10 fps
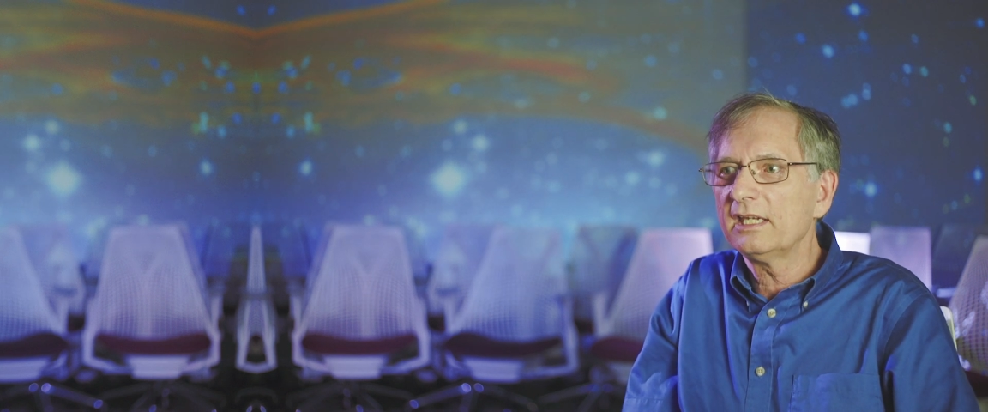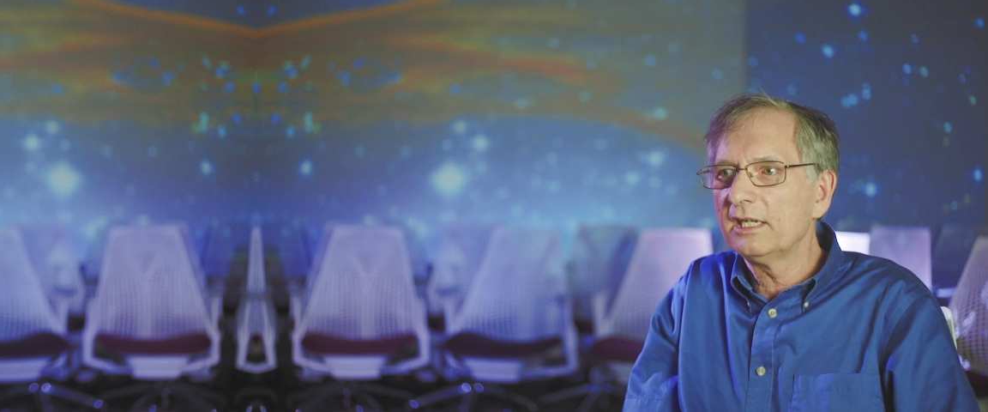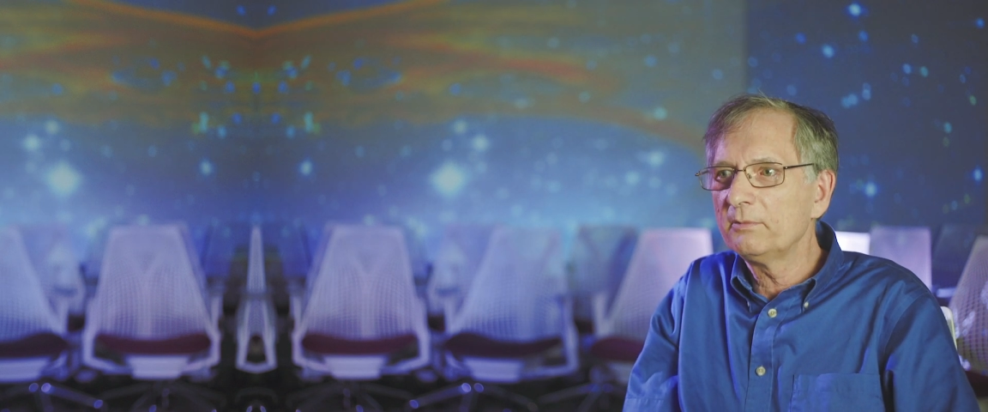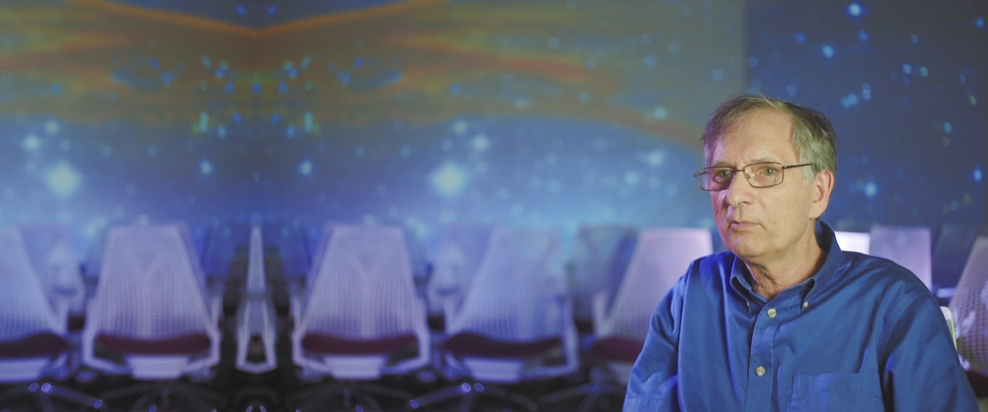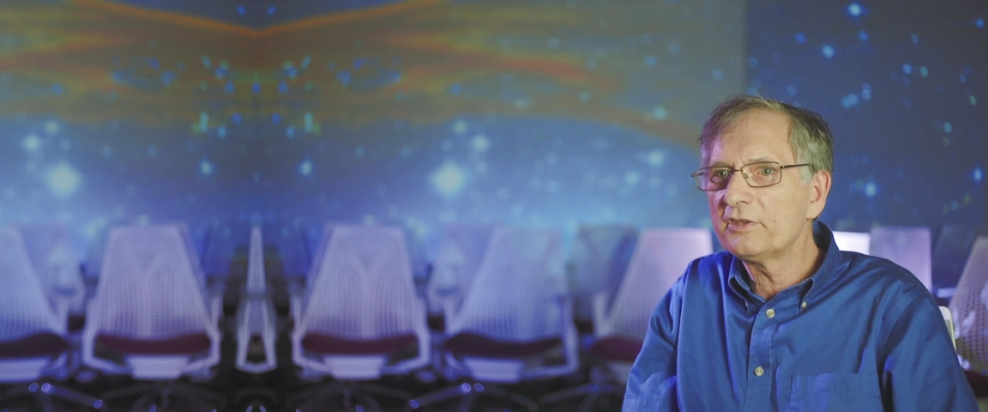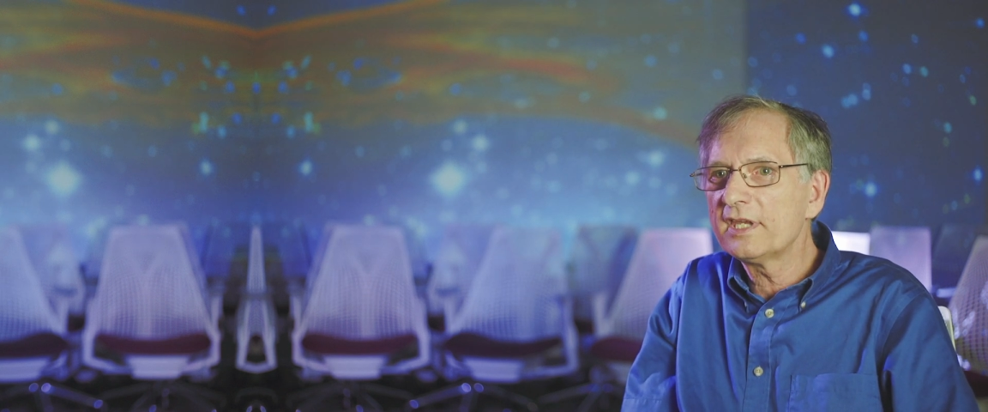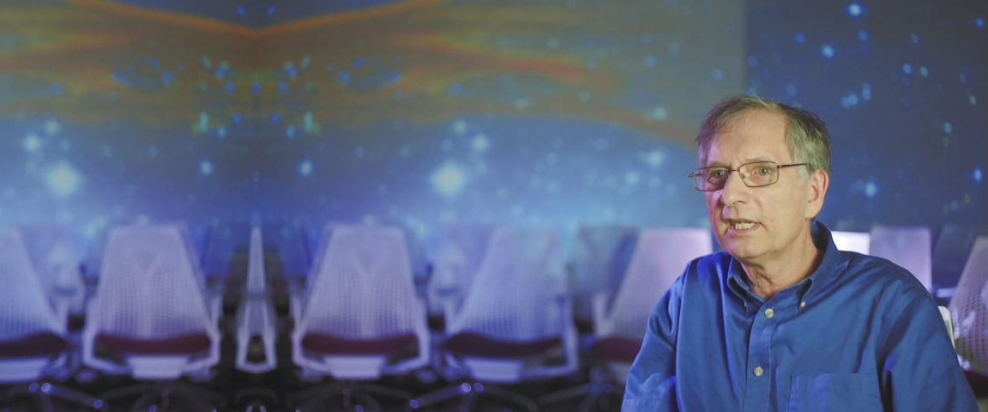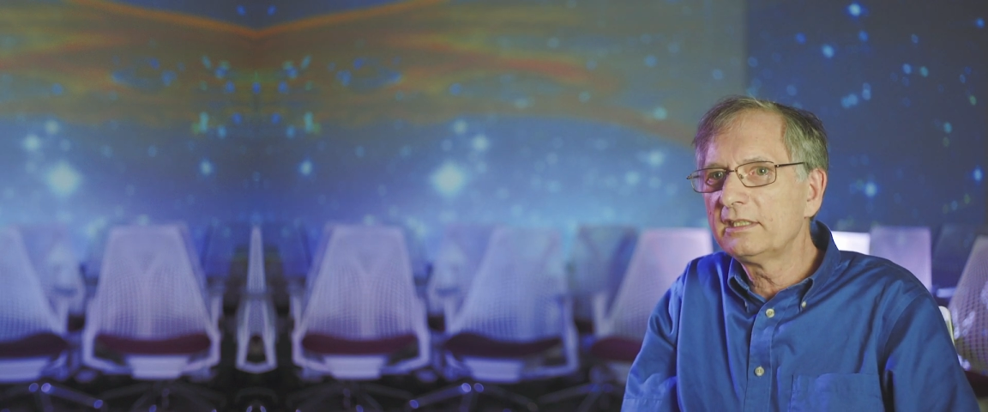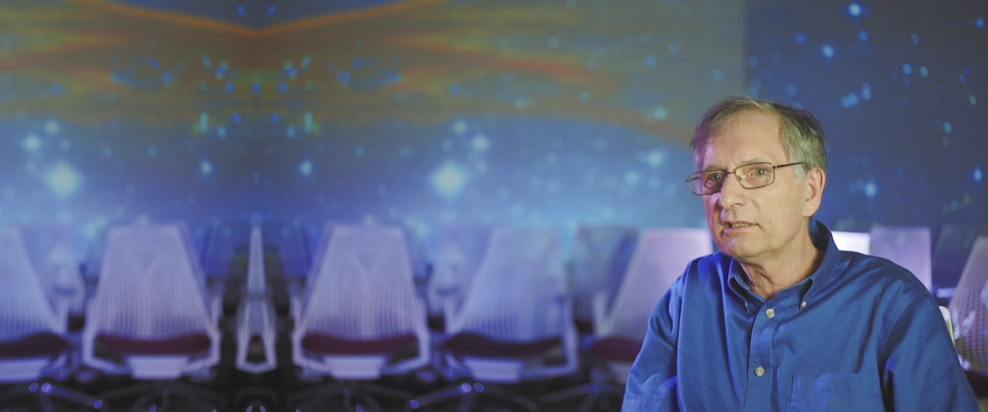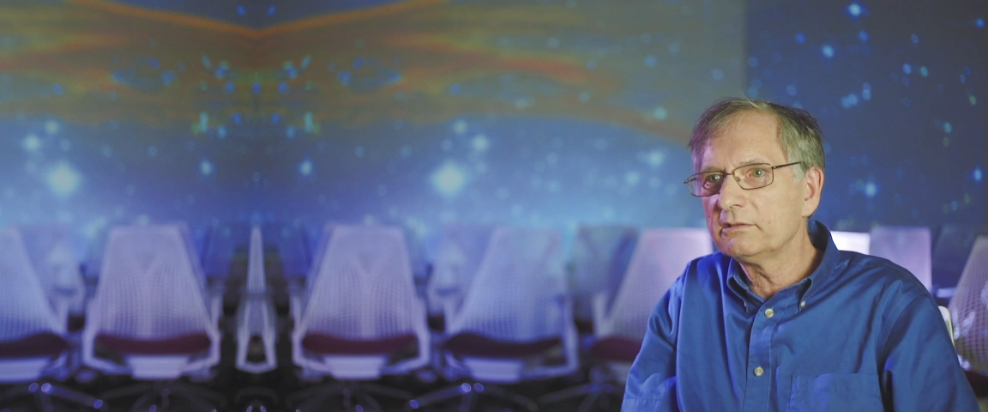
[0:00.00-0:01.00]
And what
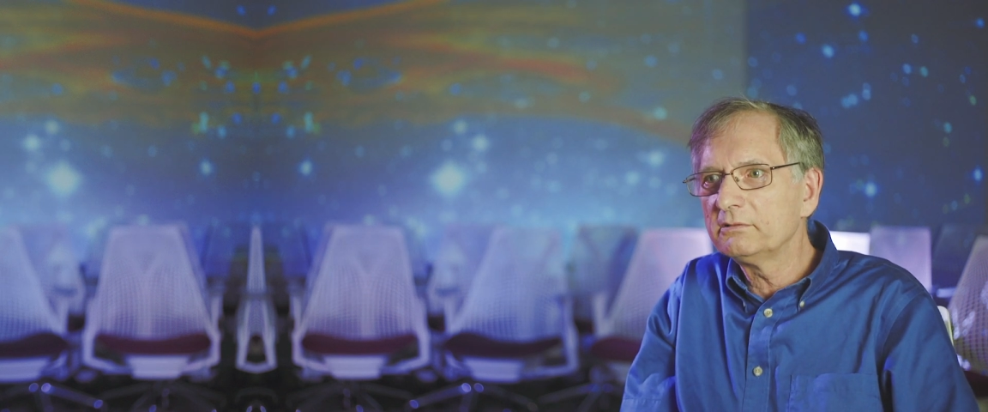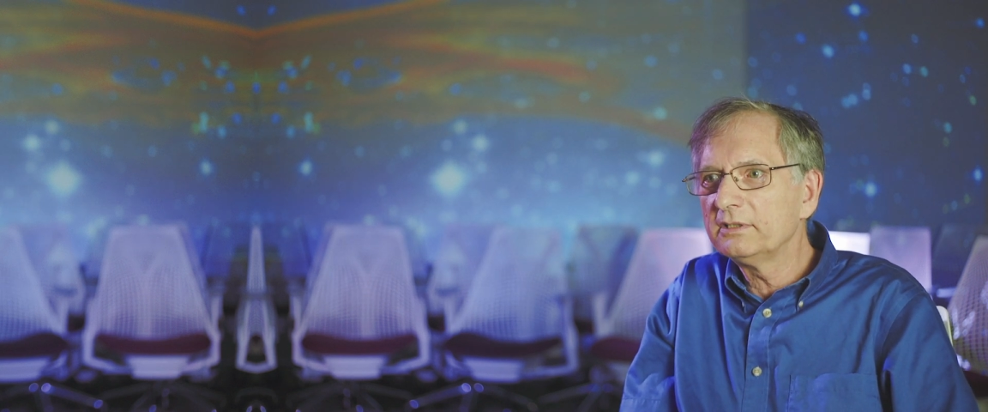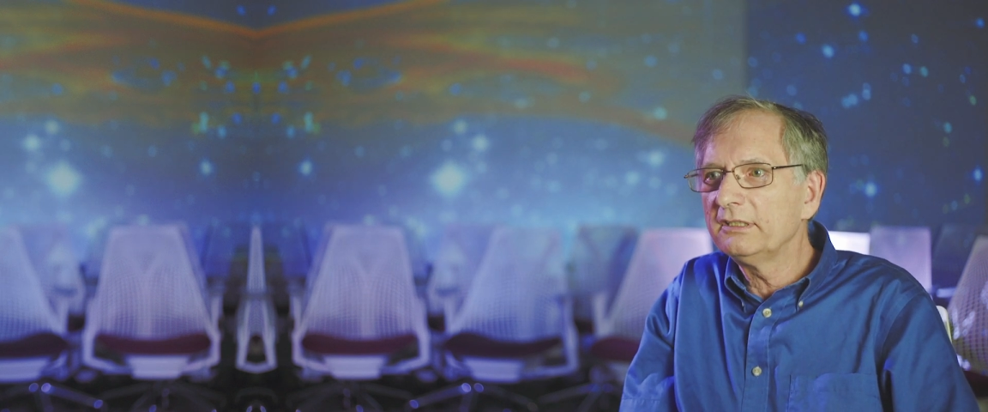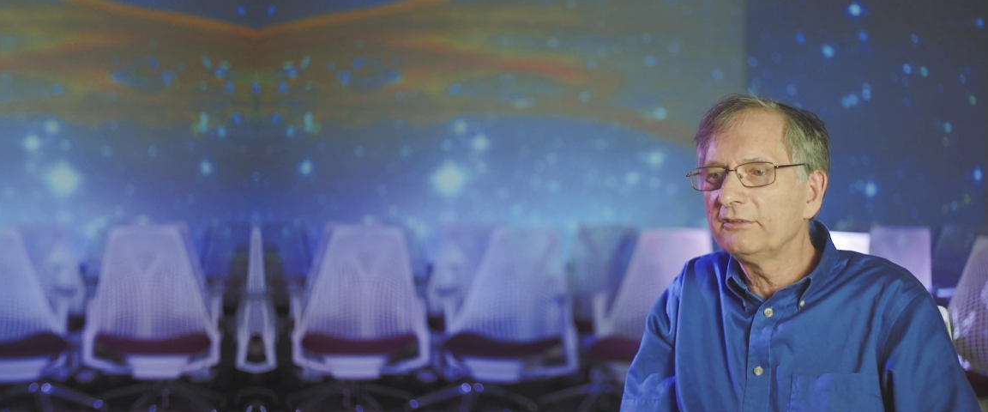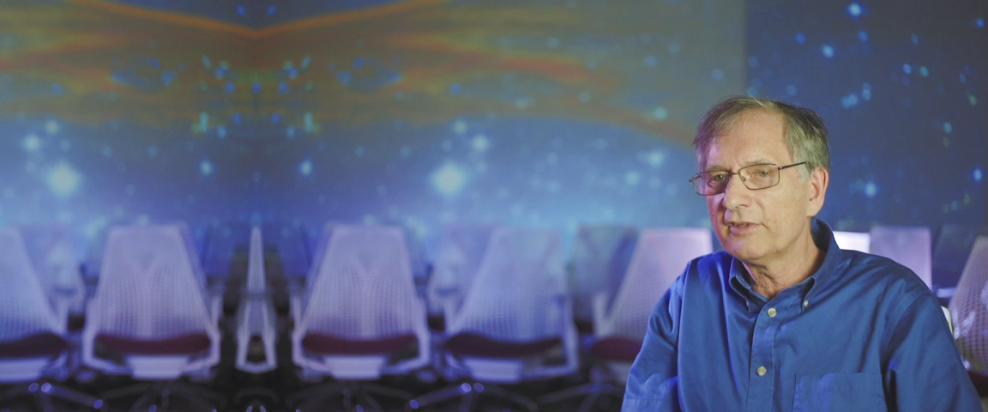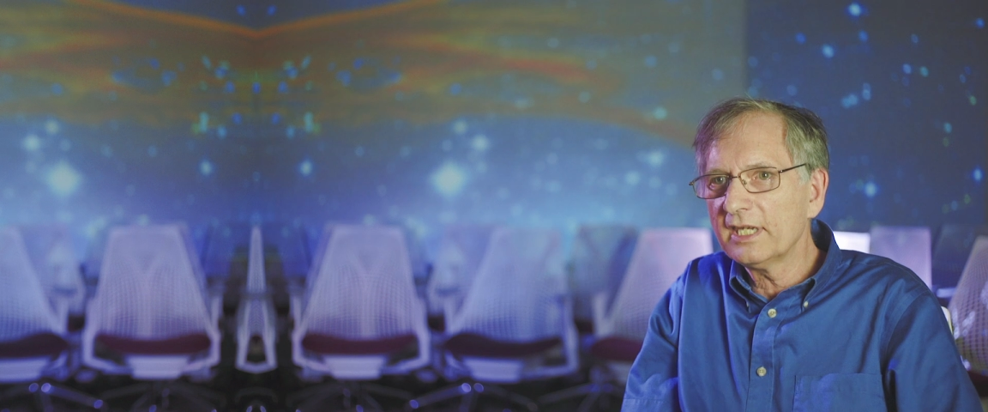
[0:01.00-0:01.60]
they do is